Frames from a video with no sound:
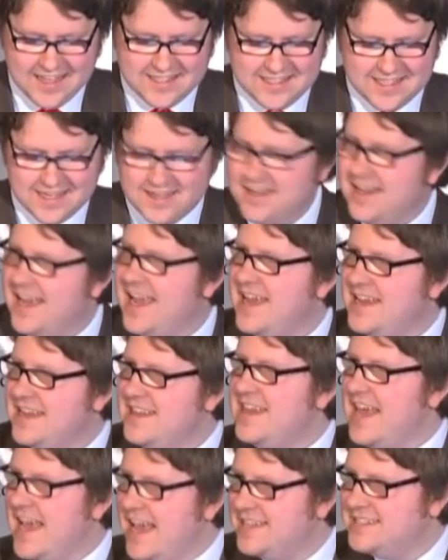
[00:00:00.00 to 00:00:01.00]
declared
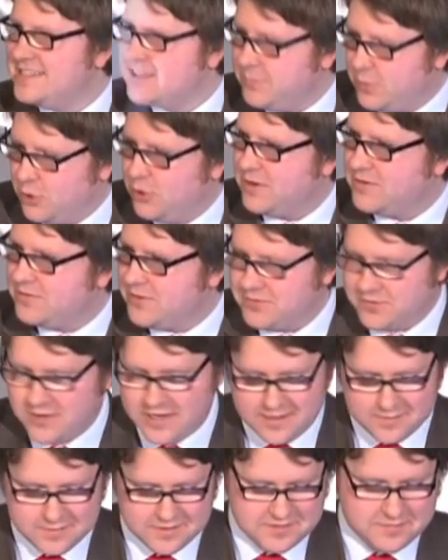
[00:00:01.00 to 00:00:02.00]
their support for
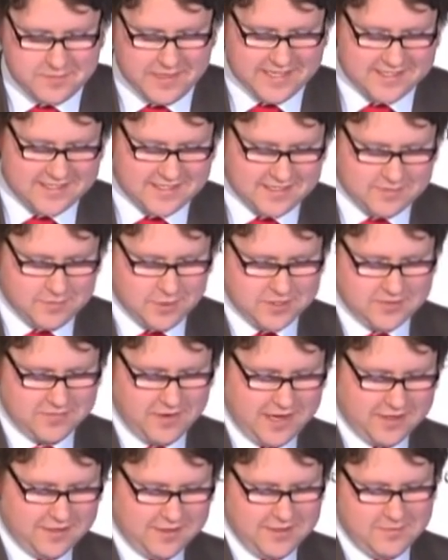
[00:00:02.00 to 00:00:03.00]
freedom of speech, this most
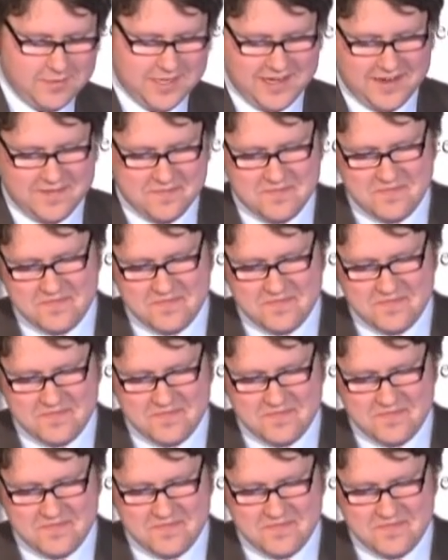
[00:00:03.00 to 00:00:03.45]
vital liberty.